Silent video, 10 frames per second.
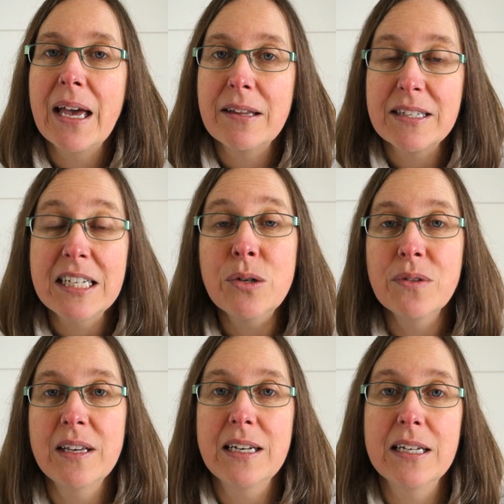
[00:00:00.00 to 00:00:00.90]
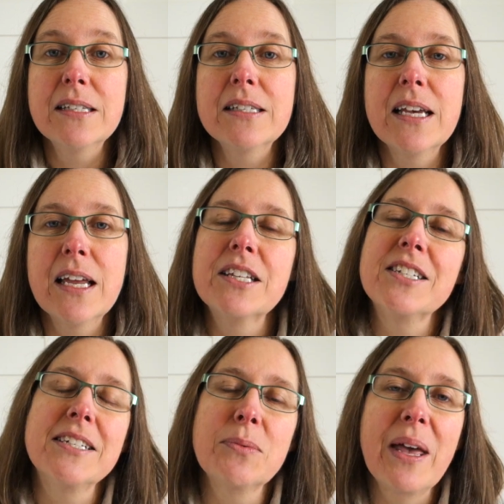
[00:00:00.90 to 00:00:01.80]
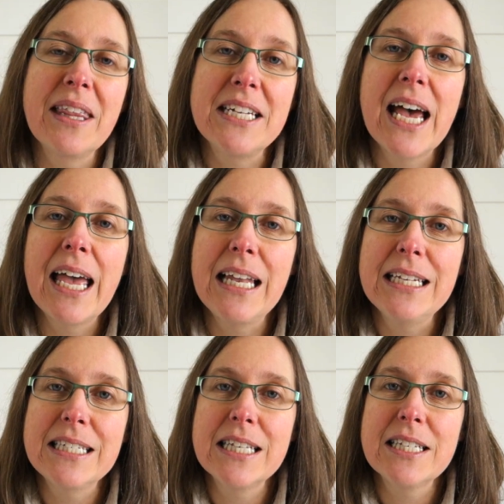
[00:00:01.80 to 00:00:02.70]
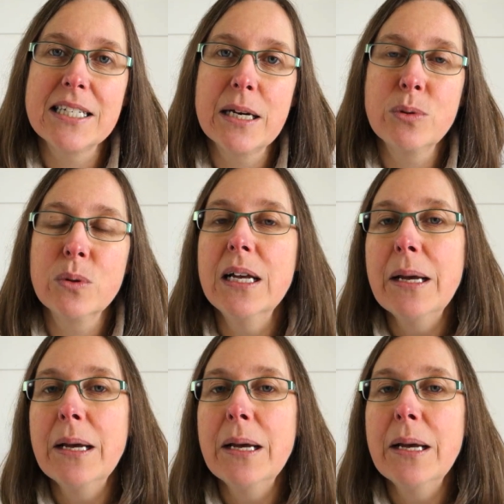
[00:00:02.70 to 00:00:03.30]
single thickness, and it's just where the tail is that's double.